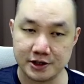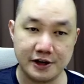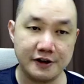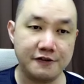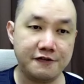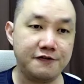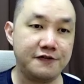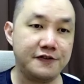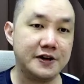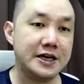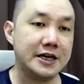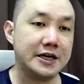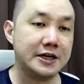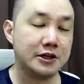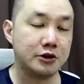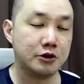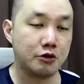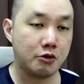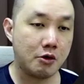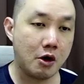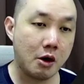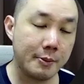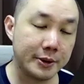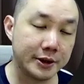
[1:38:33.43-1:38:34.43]
feeding the
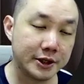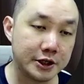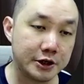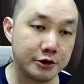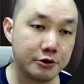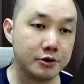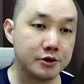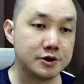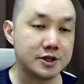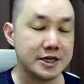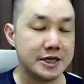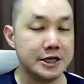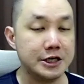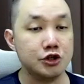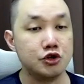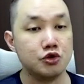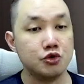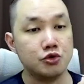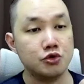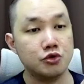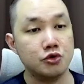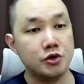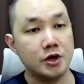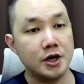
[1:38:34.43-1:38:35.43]
raw materials
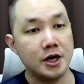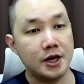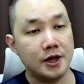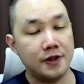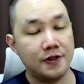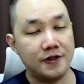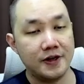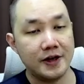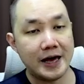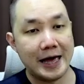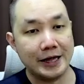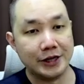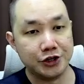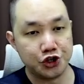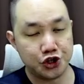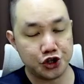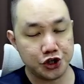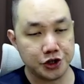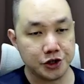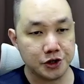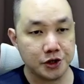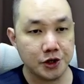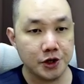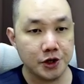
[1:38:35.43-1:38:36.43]
into the engine.